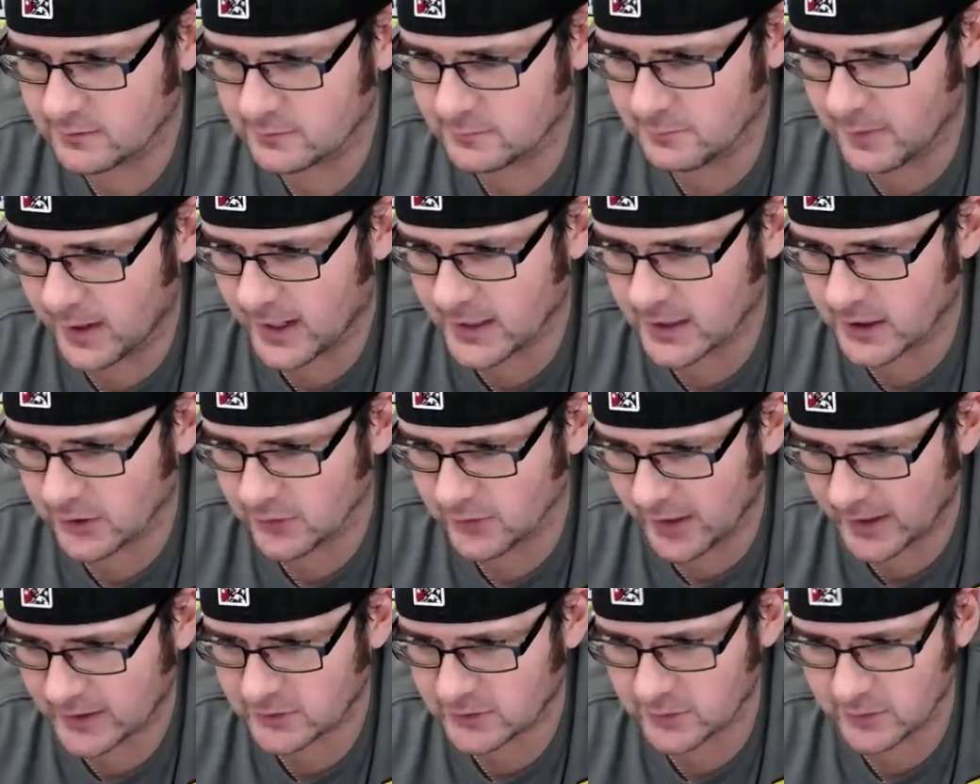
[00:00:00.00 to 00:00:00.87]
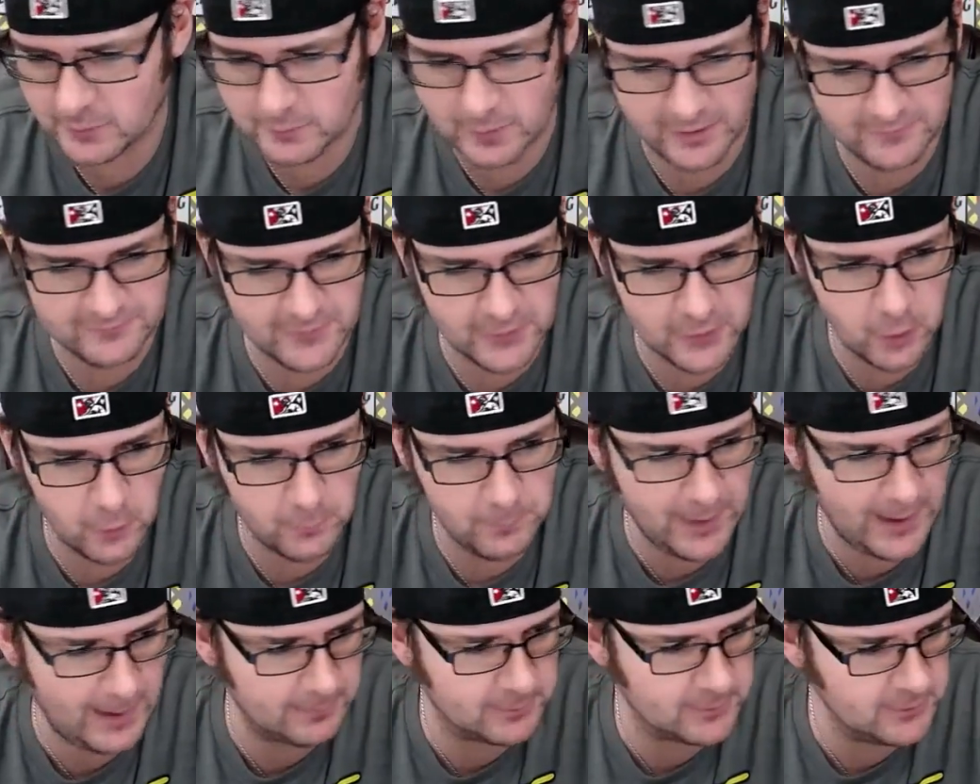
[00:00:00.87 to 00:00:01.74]
my collector, my Funko
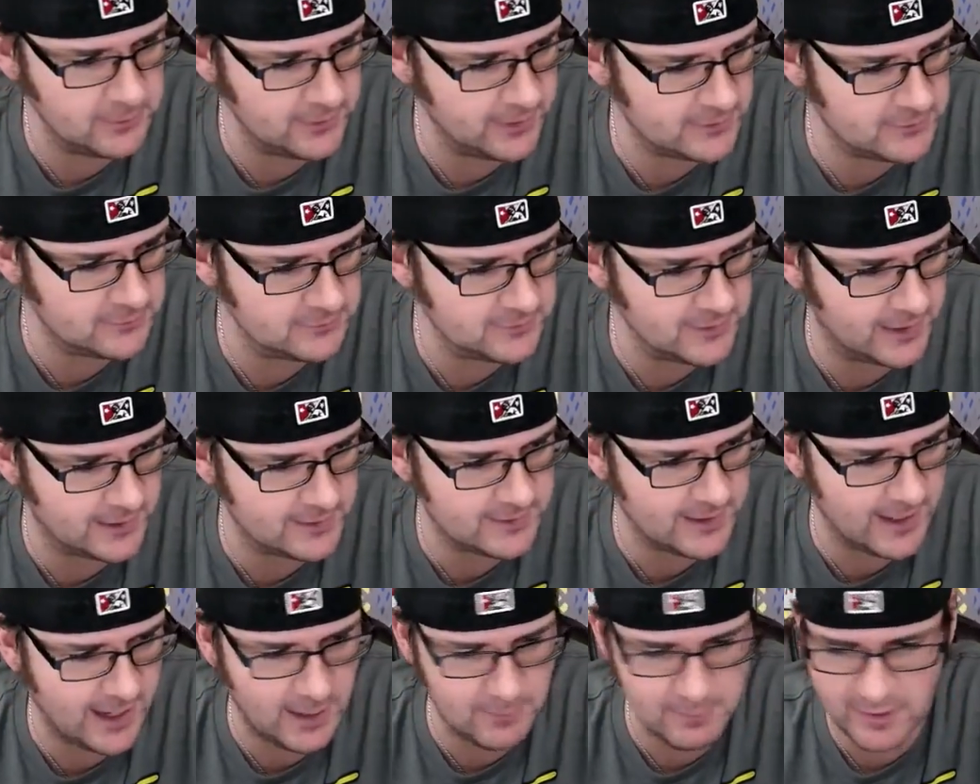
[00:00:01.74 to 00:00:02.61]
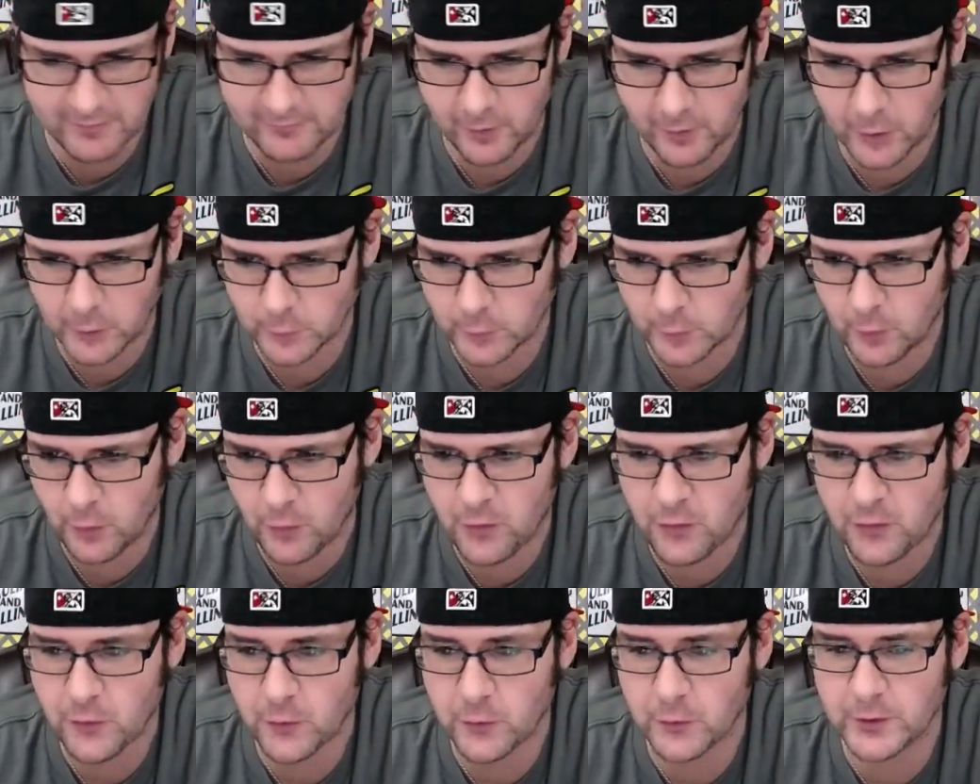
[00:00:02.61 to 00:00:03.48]
Pop Collector.com. I have
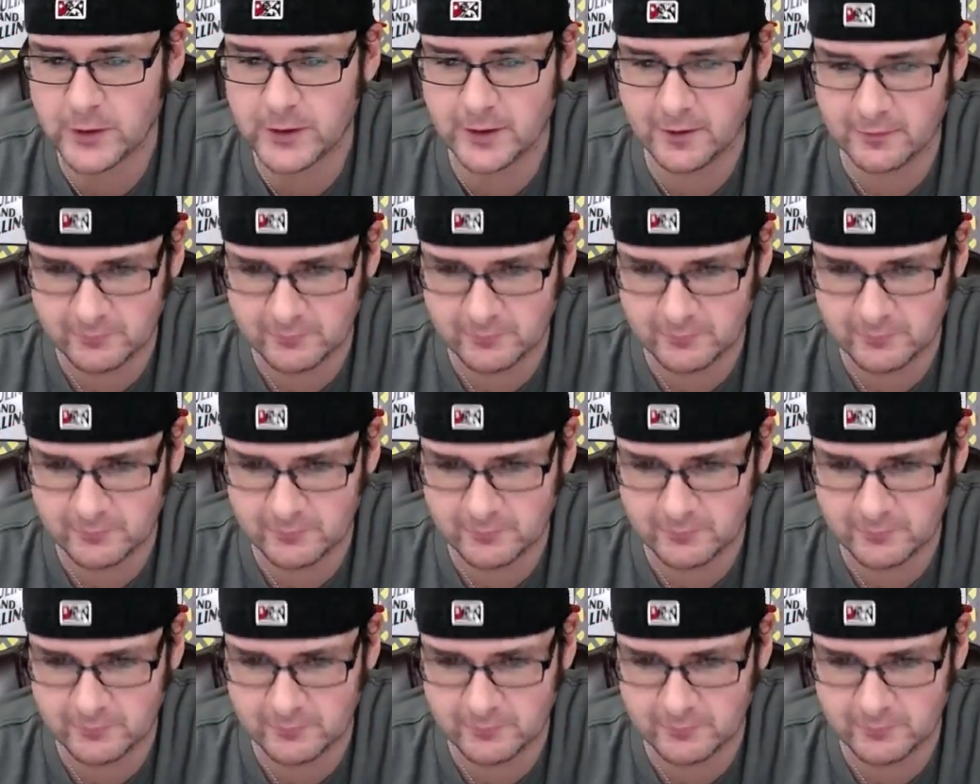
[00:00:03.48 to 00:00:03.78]
130 of